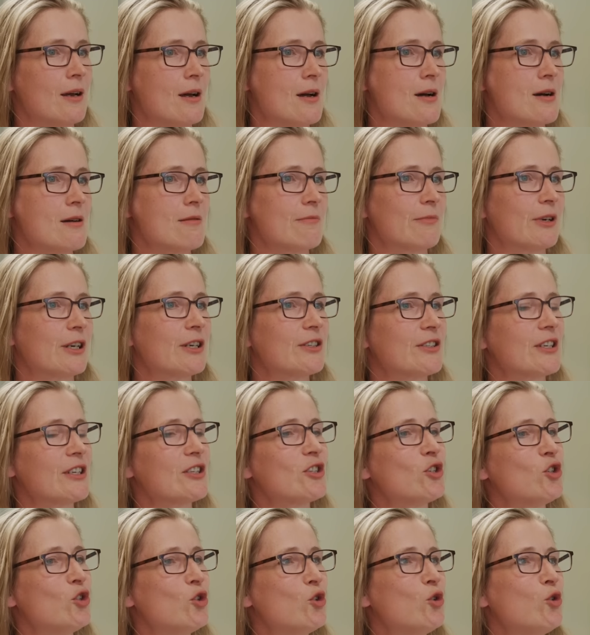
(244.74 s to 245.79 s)
um, because
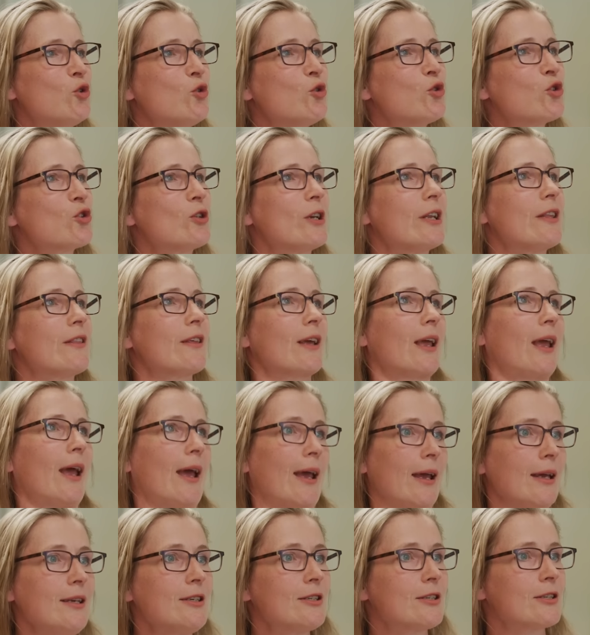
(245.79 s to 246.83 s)
it's usually the
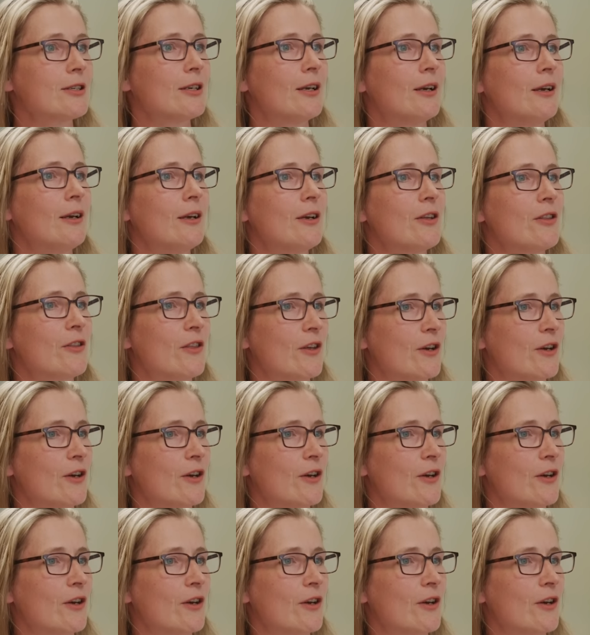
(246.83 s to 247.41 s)
case yeah.